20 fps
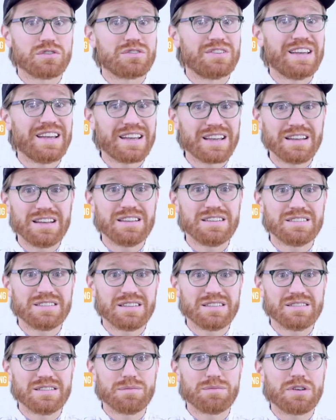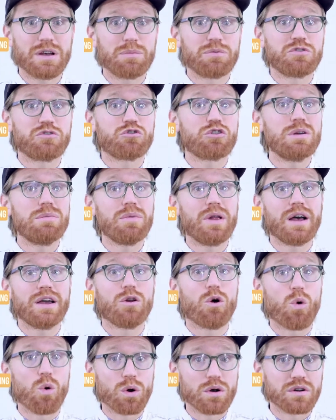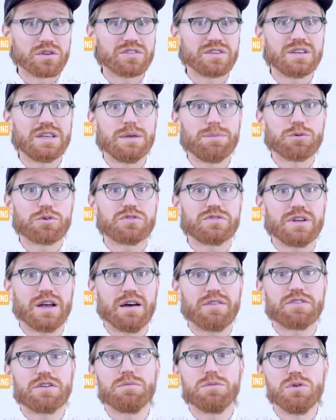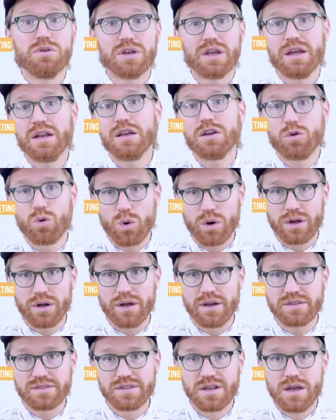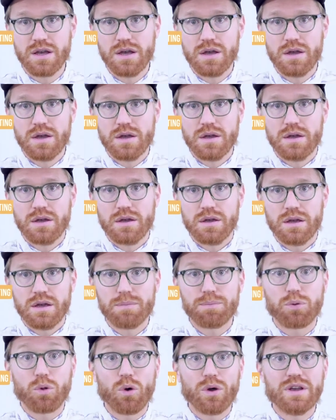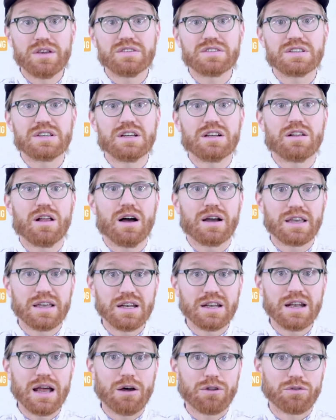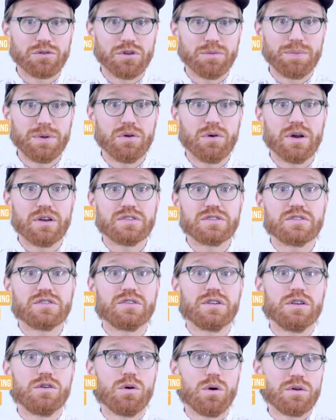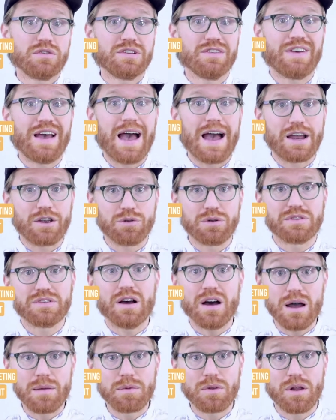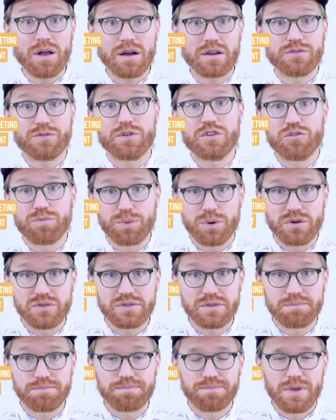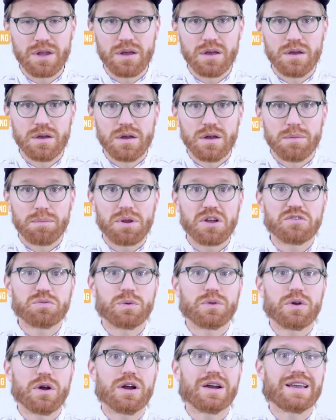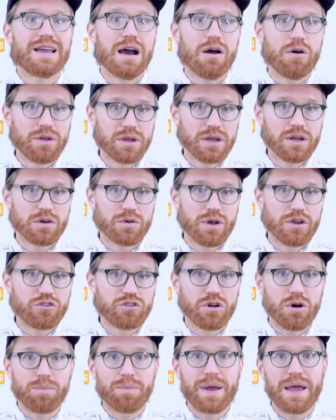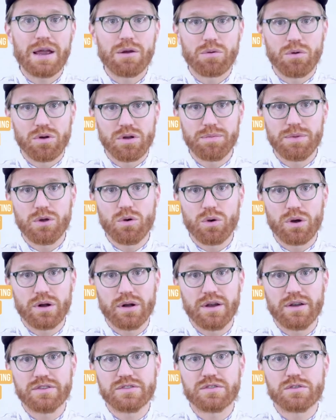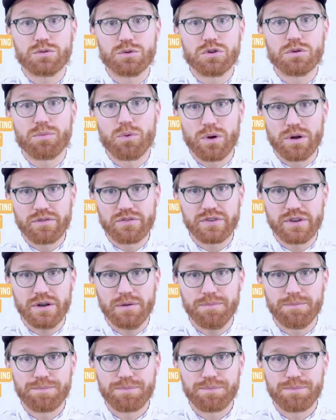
or ticketing systems help streamline orders and keep your staff communicating and organized. Employees can clock in and out through the POS so that you always have accurate time clocks for each person. Plus, with our accounting integration, all payroll can be organized through your point of sale.